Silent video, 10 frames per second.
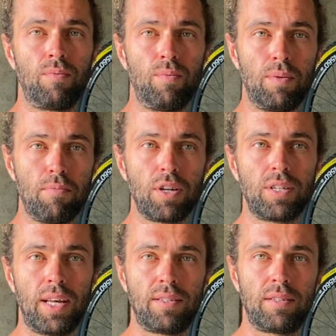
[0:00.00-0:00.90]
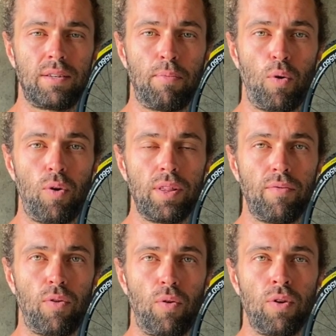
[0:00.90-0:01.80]
with much less support in the
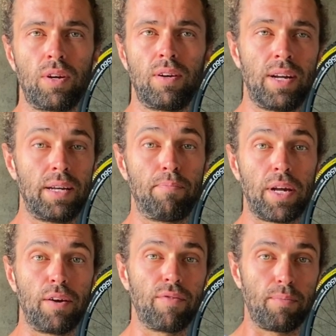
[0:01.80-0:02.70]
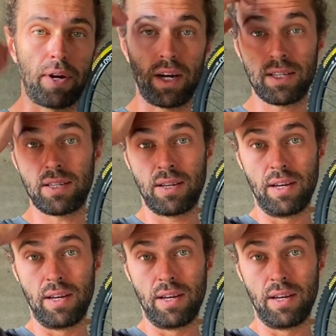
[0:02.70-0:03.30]
fork, and I had a big over the bars